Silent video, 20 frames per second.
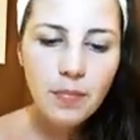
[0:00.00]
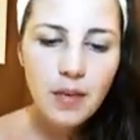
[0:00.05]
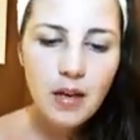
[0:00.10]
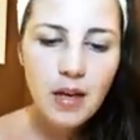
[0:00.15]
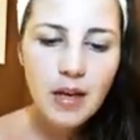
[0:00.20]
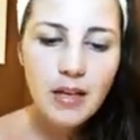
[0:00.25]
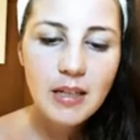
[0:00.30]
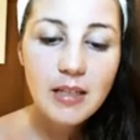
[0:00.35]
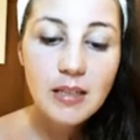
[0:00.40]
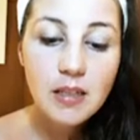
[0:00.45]

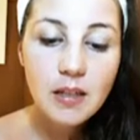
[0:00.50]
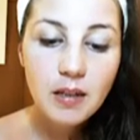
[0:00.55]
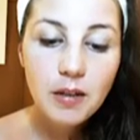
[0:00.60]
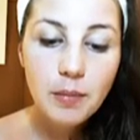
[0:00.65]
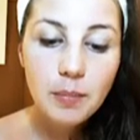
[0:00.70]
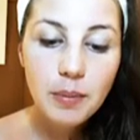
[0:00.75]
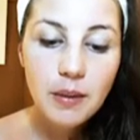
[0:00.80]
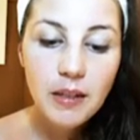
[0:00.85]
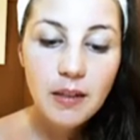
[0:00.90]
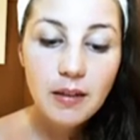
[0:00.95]
it's going to
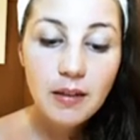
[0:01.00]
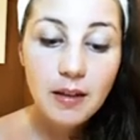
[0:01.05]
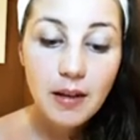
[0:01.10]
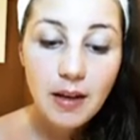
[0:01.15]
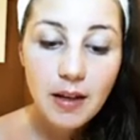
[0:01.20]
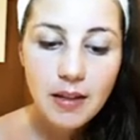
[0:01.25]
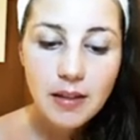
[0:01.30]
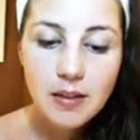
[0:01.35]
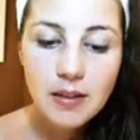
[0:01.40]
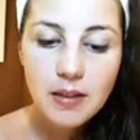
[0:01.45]
be a
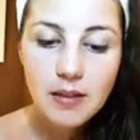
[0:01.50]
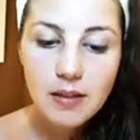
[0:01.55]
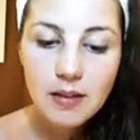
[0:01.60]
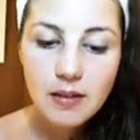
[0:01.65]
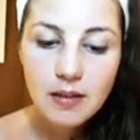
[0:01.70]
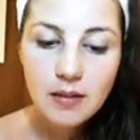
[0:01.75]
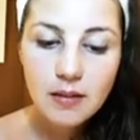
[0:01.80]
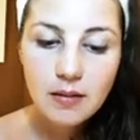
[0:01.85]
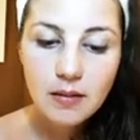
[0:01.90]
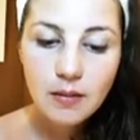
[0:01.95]
nice
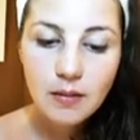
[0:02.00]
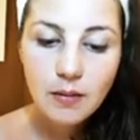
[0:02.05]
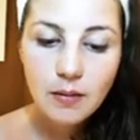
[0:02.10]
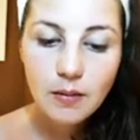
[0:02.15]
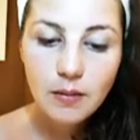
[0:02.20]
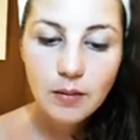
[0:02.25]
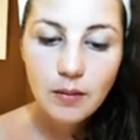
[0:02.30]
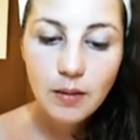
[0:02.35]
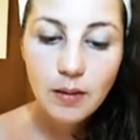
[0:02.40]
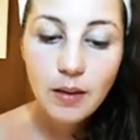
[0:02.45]

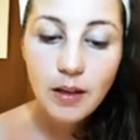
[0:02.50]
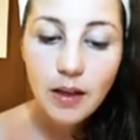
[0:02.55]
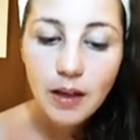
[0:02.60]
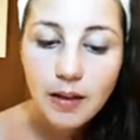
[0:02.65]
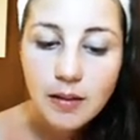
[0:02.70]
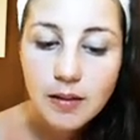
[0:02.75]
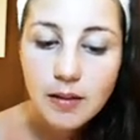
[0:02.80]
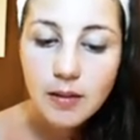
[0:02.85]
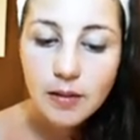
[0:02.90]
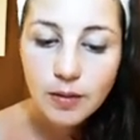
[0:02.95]

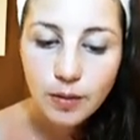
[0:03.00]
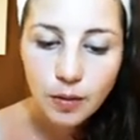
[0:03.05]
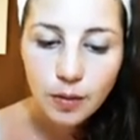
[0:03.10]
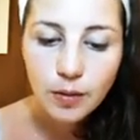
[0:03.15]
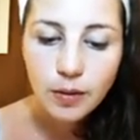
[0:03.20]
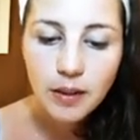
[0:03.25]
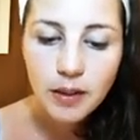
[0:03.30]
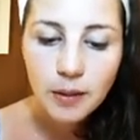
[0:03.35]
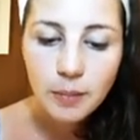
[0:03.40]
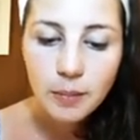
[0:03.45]

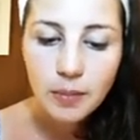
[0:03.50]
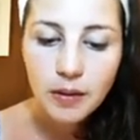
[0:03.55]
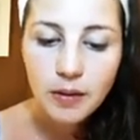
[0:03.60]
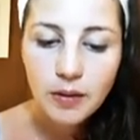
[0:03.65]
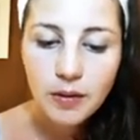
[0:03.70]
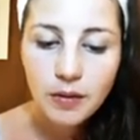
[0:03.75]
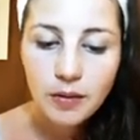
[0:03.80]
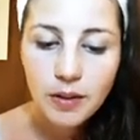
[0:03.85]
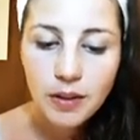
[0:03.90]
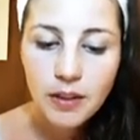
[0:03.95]
story, but
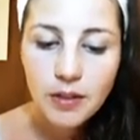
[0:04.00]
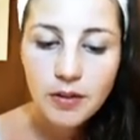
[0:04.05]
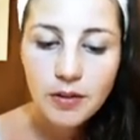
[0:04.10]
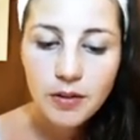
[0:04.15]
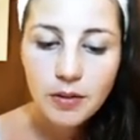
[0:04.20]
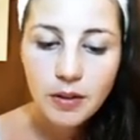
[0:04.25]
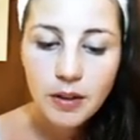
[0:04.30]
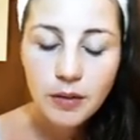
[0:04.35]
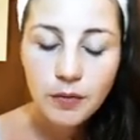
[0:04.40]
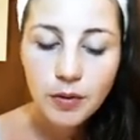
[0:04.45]
you need
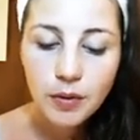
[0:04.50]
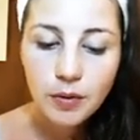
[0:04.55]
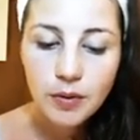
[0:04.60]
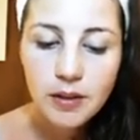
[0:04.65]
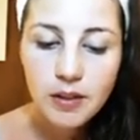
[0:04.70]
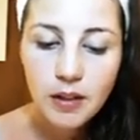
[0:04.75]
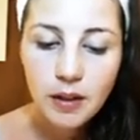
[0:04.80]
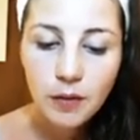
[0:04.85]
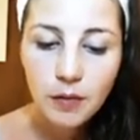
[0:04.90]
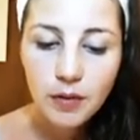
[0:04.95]
to give
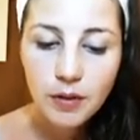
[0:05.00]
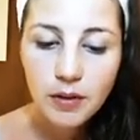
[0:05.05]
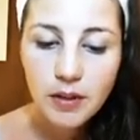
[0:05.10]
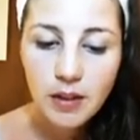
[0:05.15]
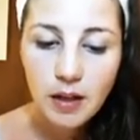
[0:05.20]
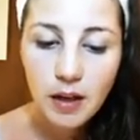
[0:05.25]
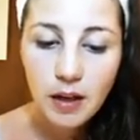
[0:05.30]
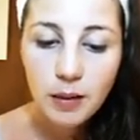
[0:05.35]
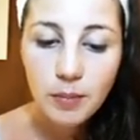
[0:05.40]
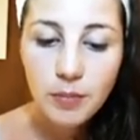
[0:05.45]
yourself the
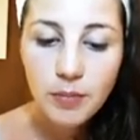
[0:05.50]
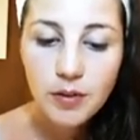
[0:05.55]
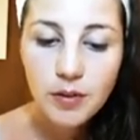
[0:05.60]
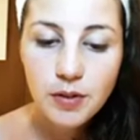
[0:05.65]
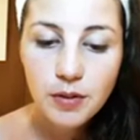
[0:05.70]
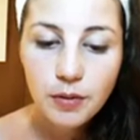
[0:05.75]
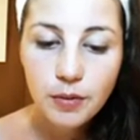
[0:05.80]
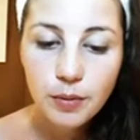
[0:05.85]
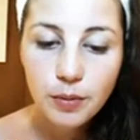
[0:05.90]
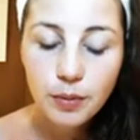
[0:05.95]
time
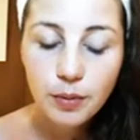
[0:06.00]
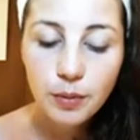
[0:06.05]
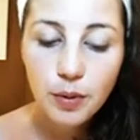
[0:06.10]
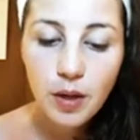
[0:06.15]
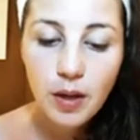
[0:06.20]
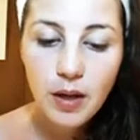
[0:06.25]
to...